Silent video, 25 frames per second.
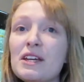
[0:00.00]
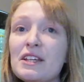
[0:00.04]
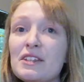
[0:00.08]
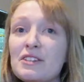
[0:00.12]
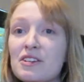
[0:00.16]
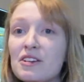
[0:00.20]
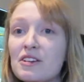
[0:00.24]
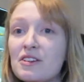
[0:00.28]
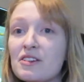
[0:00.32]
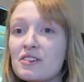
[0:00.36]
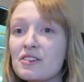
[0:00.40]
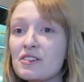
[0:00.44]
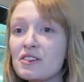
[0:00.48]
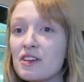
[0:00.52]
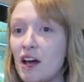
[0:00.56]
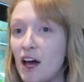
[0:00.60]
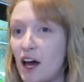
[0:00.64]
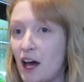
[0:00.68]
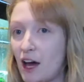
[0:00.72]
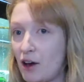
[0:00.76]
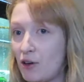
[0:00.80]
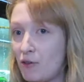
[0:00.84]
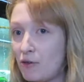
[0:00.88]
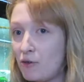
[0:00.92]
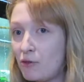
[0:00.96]
metres
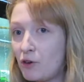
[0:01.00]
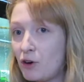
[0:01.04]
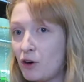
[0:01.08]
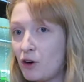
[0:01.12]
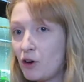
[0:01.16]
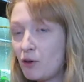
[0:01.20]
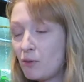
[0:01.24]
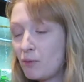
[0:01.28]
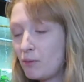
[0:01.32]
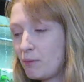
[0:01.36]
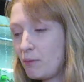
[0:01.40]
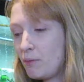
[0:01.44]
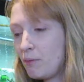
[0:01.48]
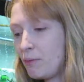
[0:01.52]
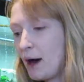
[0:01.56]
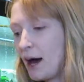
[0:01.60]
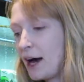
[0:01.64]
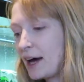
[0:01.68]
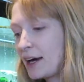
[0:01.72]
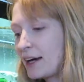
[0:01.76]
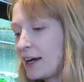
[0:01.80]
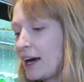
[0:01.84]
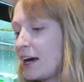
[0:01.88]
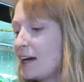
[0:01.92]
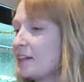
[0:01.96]
for
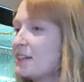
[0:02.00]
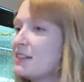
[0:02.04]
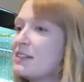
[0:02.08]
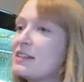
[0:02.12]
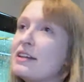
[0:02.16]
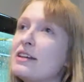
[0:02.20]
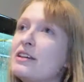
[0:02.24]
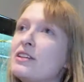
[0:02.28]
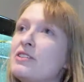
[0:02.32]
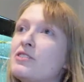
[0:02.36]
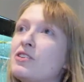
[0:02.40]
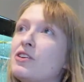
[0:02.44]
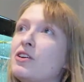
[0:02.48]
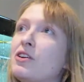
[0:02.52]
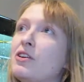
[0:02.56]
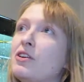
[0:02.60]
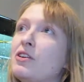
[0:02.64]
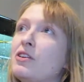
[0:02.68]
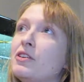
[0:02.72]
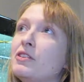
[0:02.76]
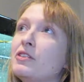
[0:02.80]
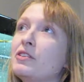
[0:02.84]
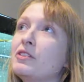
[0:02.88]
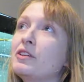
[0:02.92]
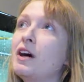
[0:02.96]

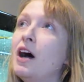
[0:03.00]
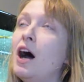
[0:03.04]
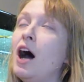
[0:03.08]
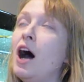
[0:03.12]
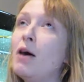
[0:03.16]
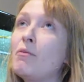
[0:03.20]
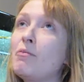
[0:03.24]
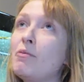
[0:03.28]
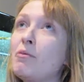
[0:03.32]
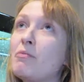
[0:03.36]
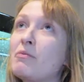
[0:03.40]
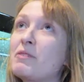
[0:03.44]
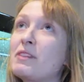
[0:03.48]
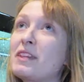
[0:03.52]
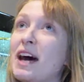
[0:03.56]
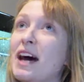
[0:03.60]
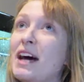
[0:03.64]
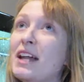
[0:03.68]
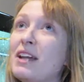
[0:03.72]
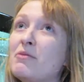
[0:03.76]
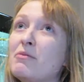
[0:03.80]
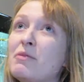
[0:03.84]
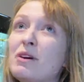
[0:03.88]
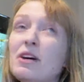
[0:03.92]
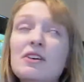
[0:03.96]
Pangasidon
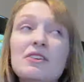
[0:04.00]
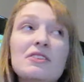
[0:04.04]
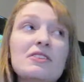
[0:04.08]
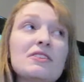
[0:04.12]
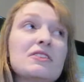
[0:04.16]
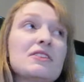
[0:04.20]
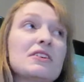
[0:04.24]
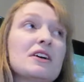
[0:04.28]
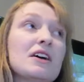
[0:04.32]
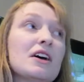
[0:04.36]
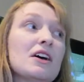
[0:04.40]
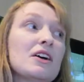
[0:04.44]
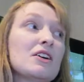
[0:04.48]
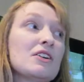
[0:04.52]
hyperpothalamus,